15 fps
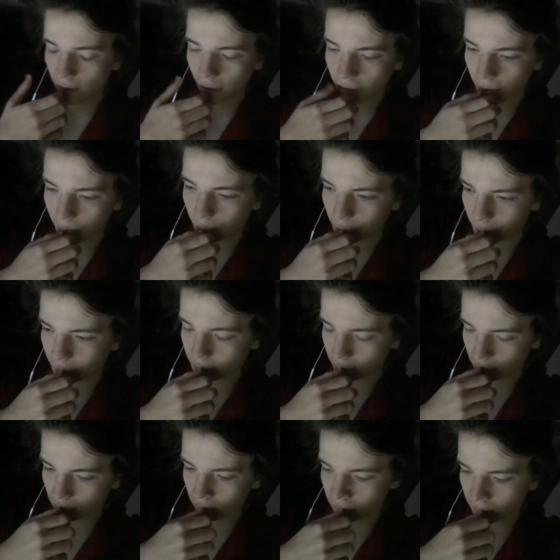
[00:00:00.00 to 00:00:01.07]
go. Um,
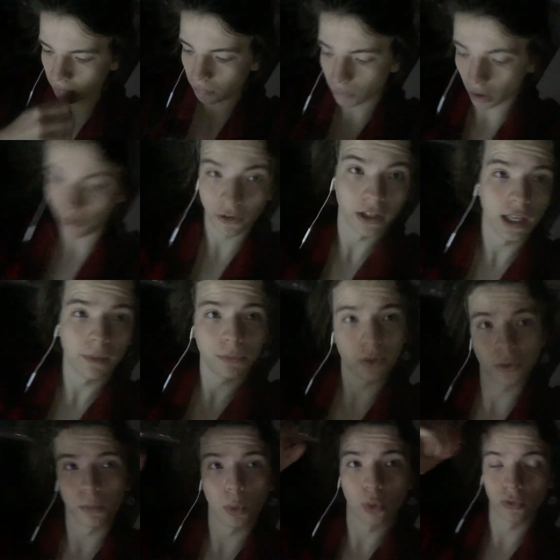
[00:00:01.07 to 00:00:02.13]
currently, I'm
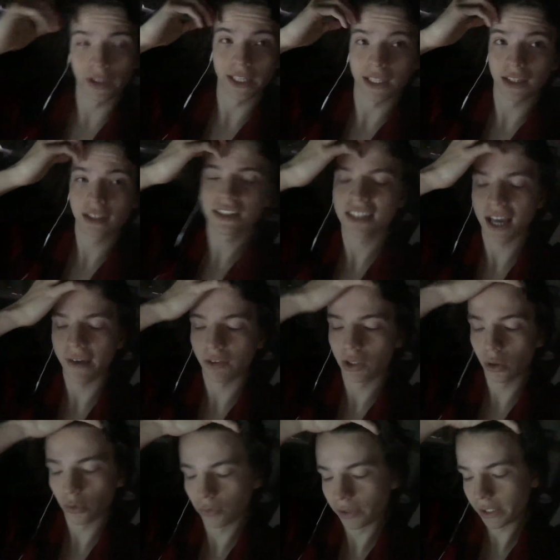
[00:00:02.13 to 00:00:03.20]
doing more reading because I have a
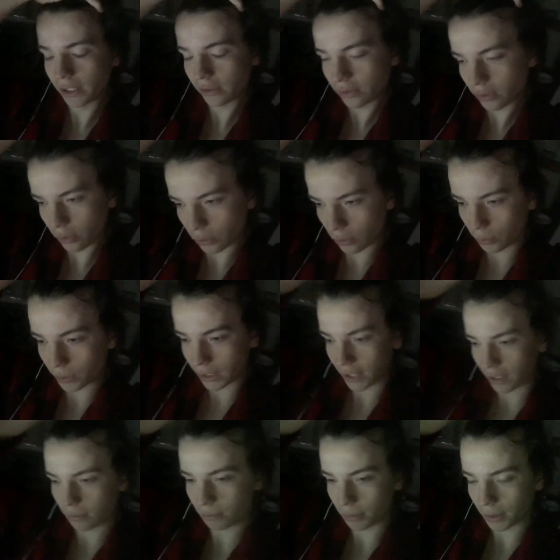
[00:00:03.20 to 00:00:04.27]
lot of reading to do at the
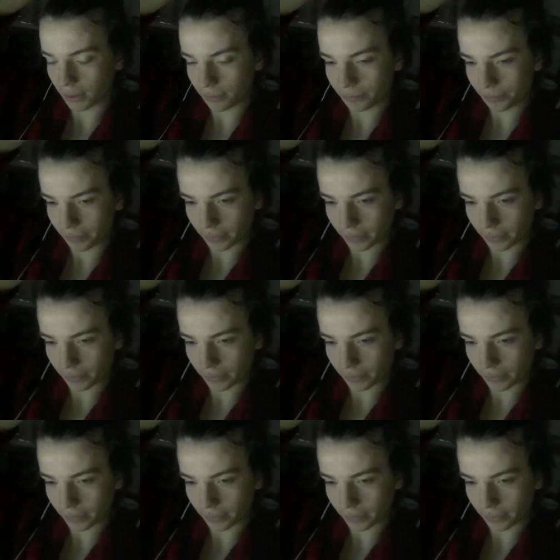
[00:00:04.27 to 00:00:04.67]
weekend, but